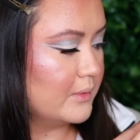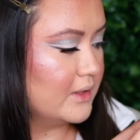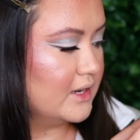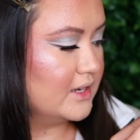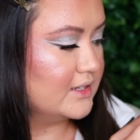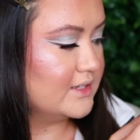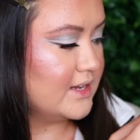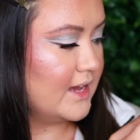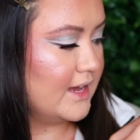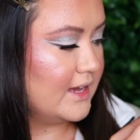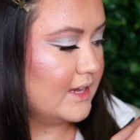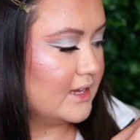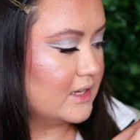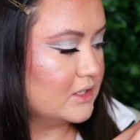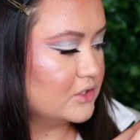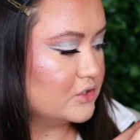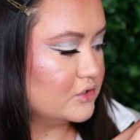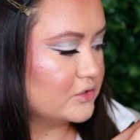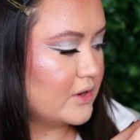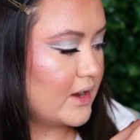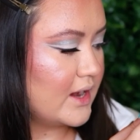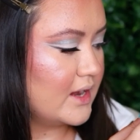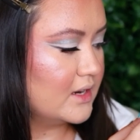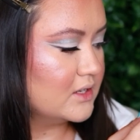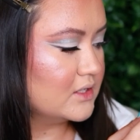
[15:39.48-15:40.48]
I'm going to take it
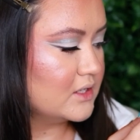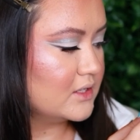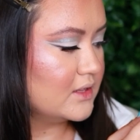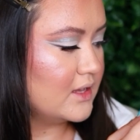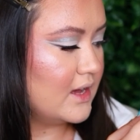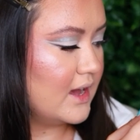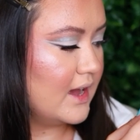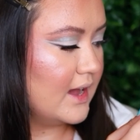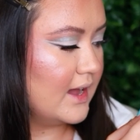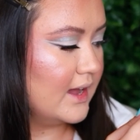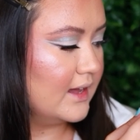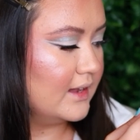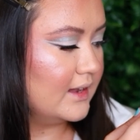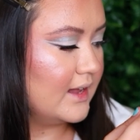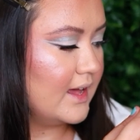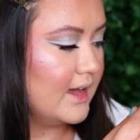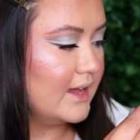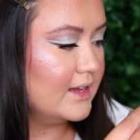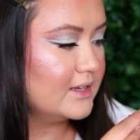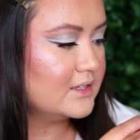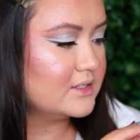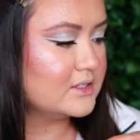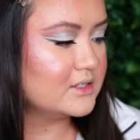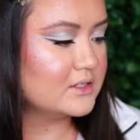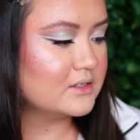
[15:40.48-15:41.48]
straight into the
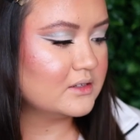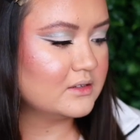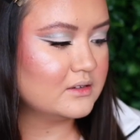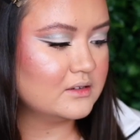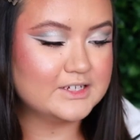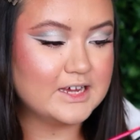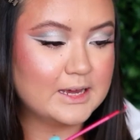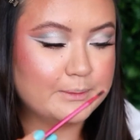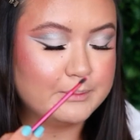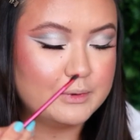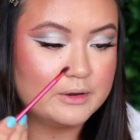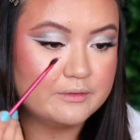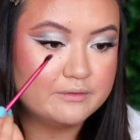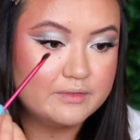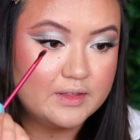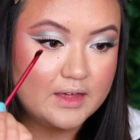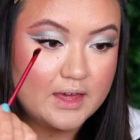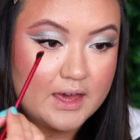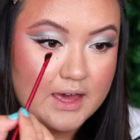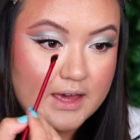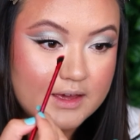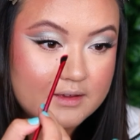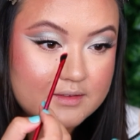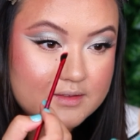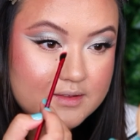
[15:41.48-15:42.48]
highlight, tap off
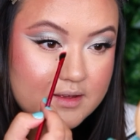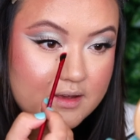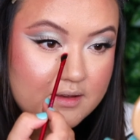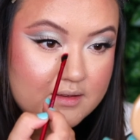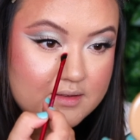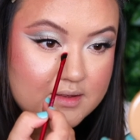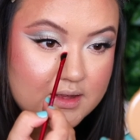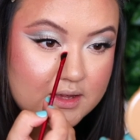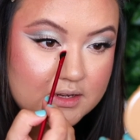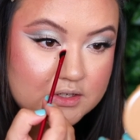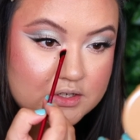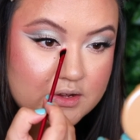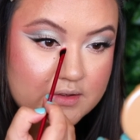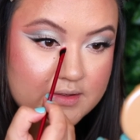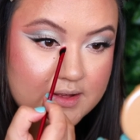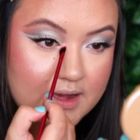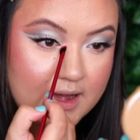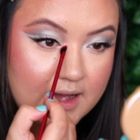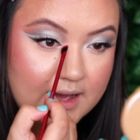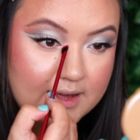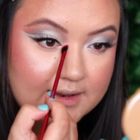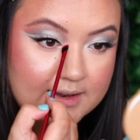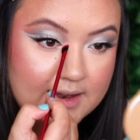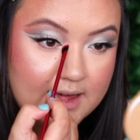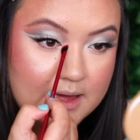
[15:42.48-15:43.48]
the excess, and just
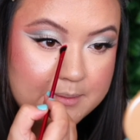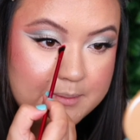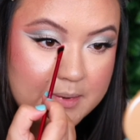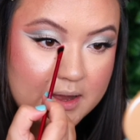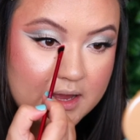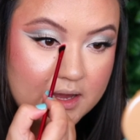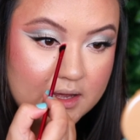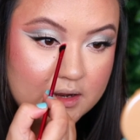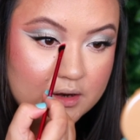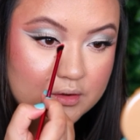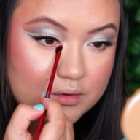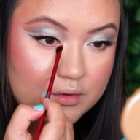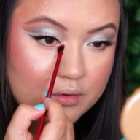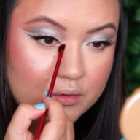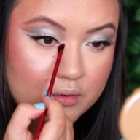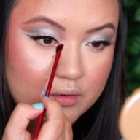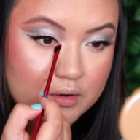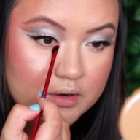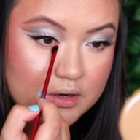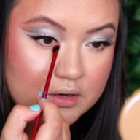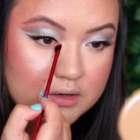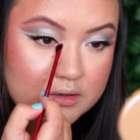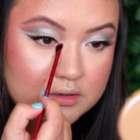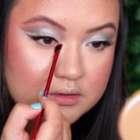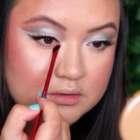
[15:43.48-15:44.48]
highlight my inner
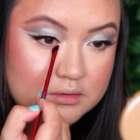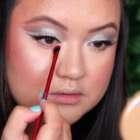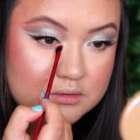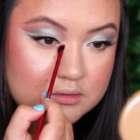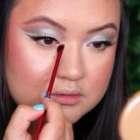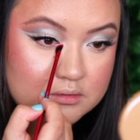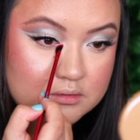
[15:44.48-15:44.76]
corner.